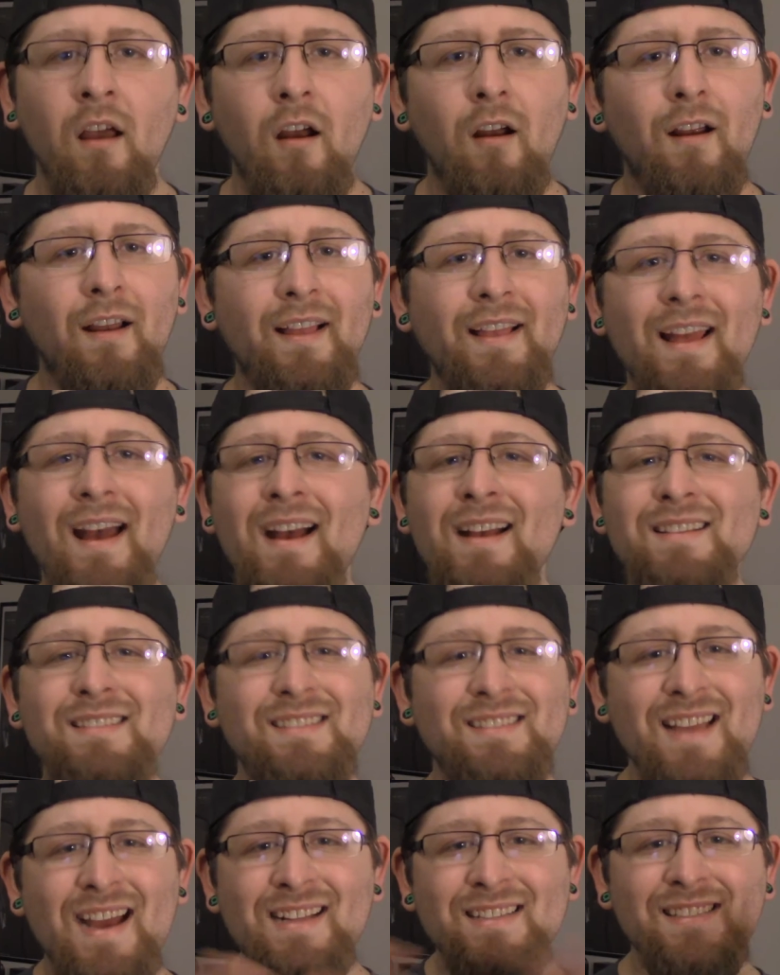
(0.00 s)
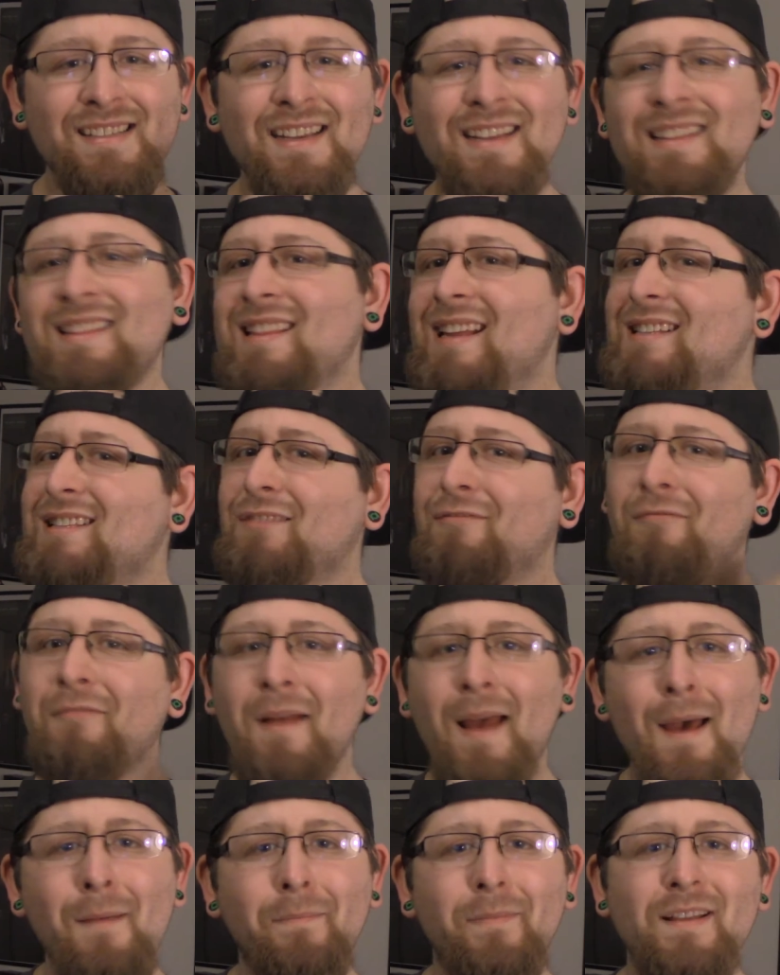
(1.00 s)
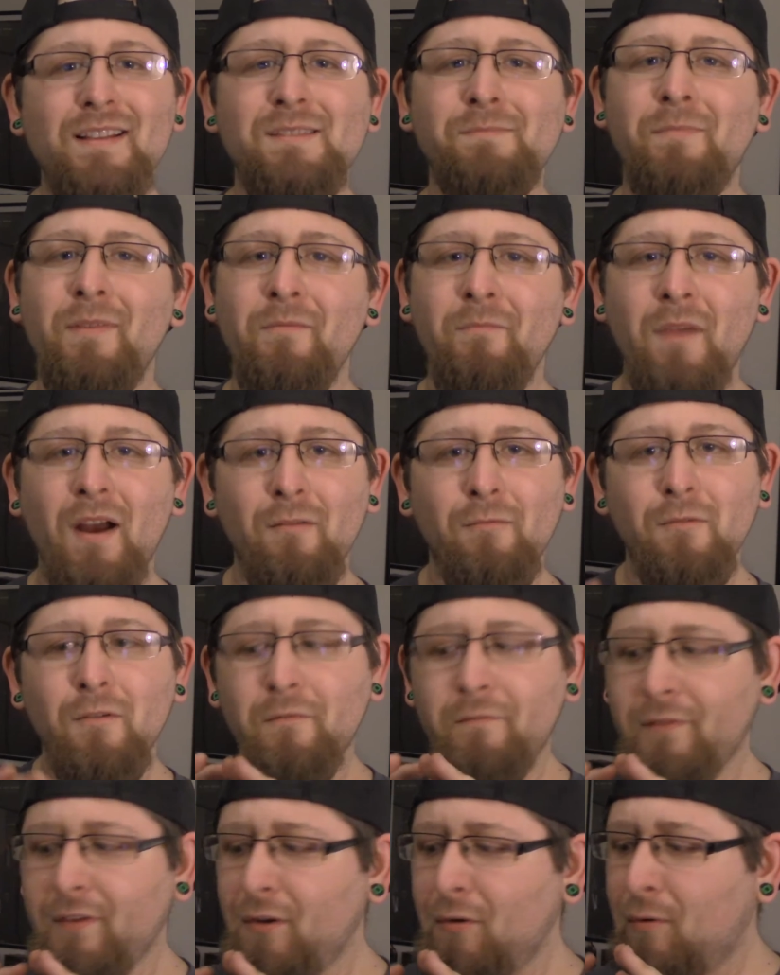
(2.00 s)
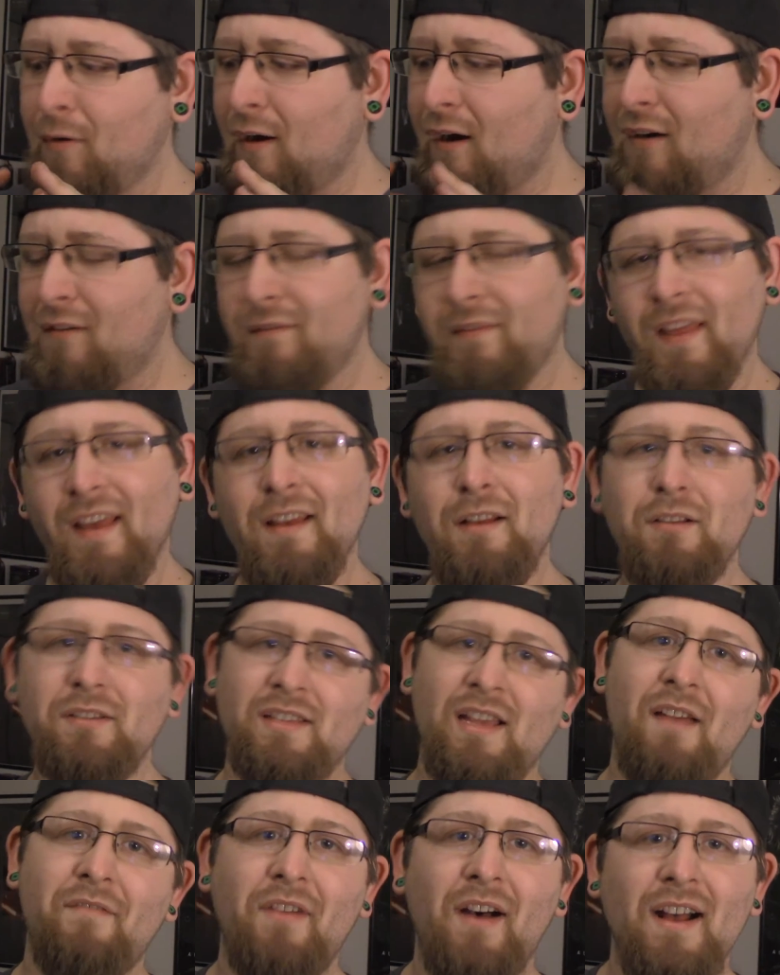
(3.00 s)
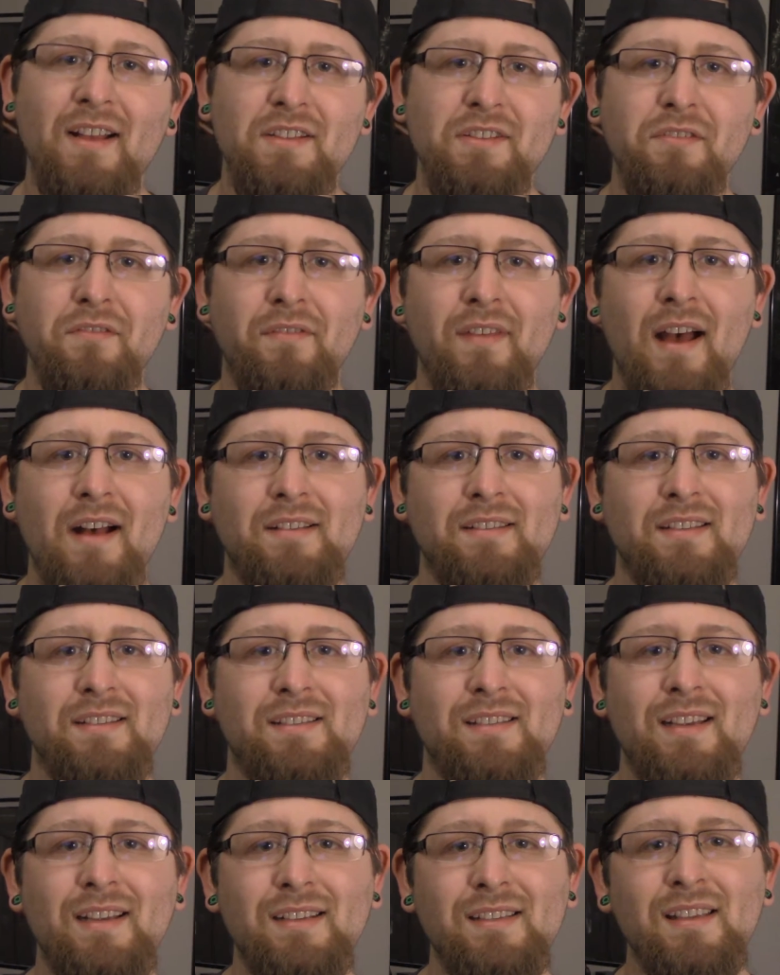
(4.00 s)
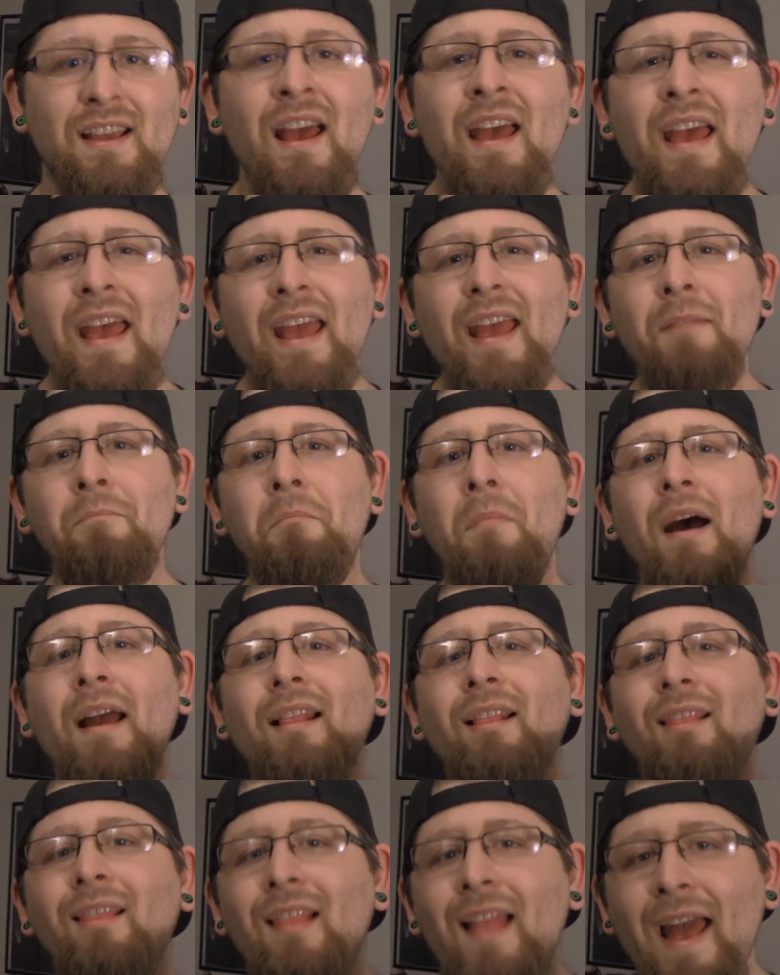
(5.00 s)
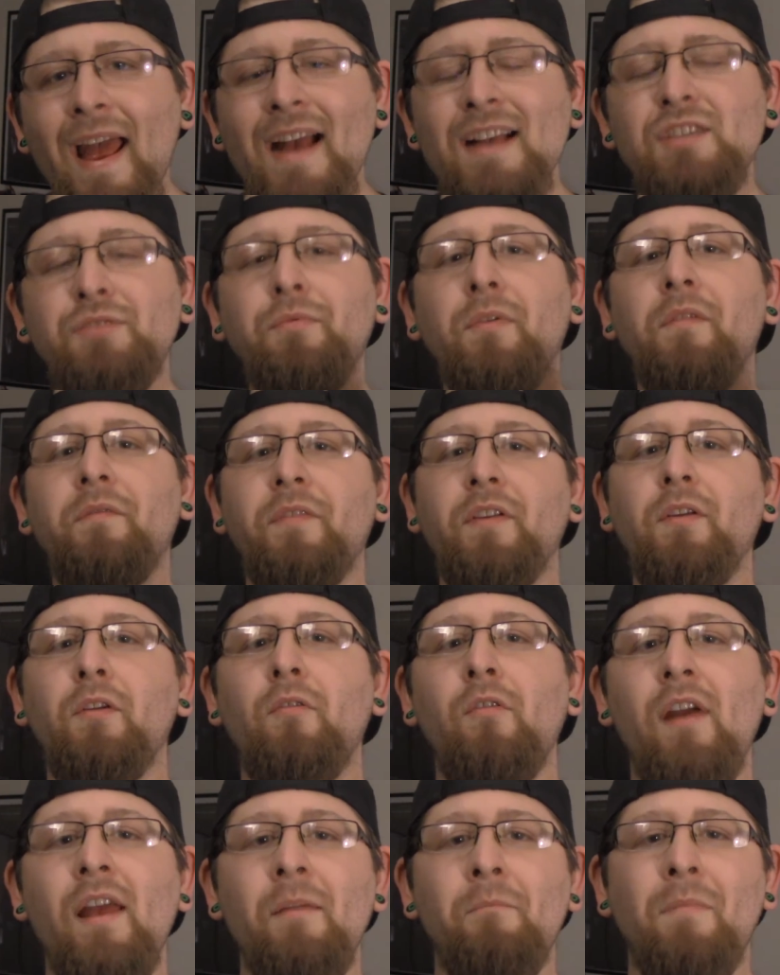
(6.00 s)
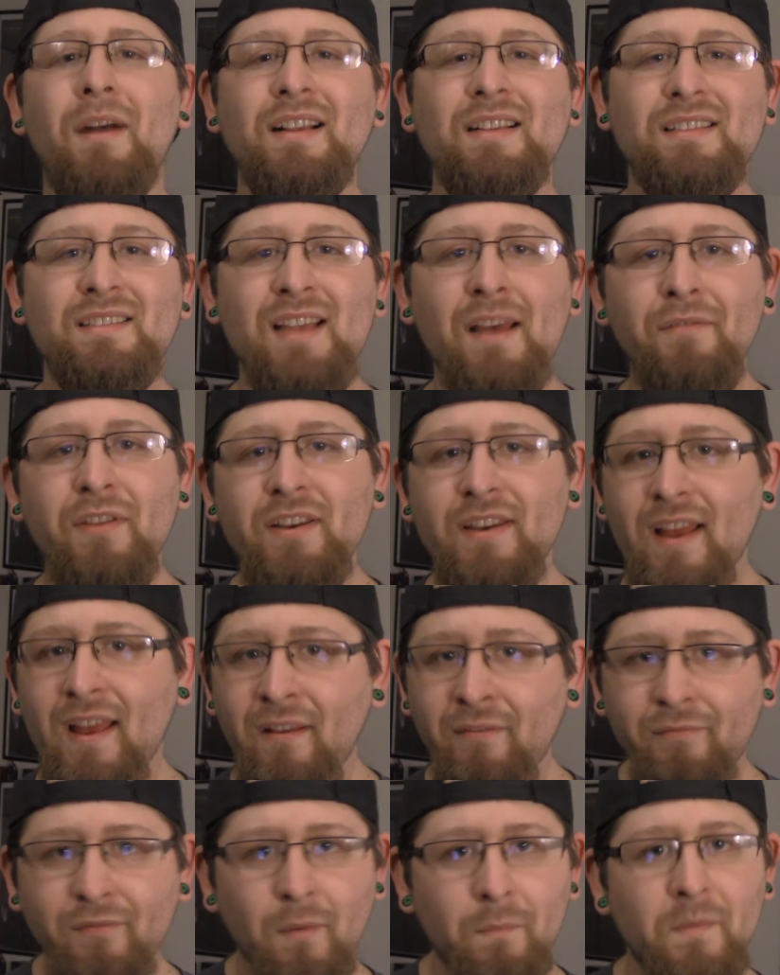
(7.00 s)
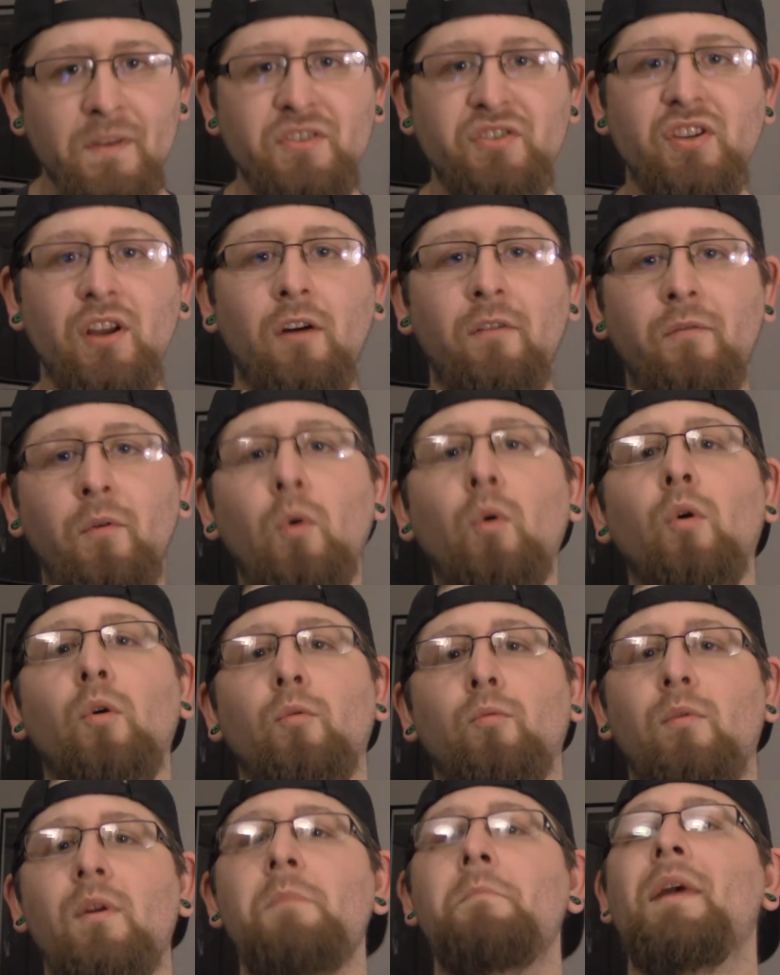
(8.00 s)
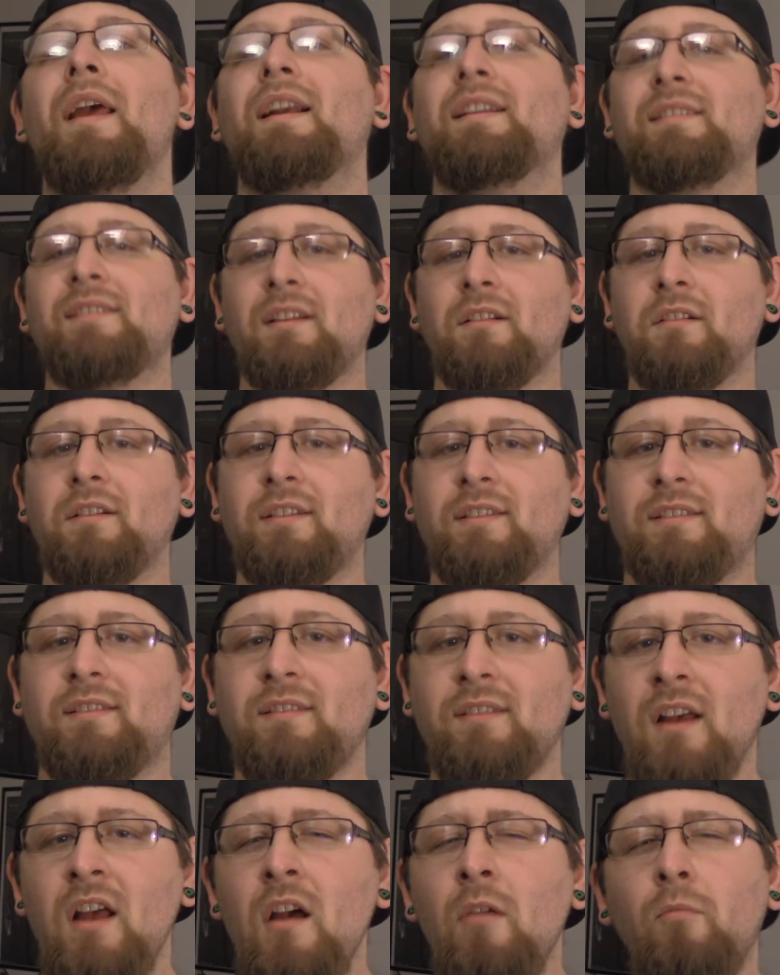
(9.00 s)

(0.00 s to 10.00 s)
All right, guys, that's it. That's a wrap. That's been my review of The Hills Have Eyes 2006 and my last review in my 7-day From the Shelf Horror Remake series.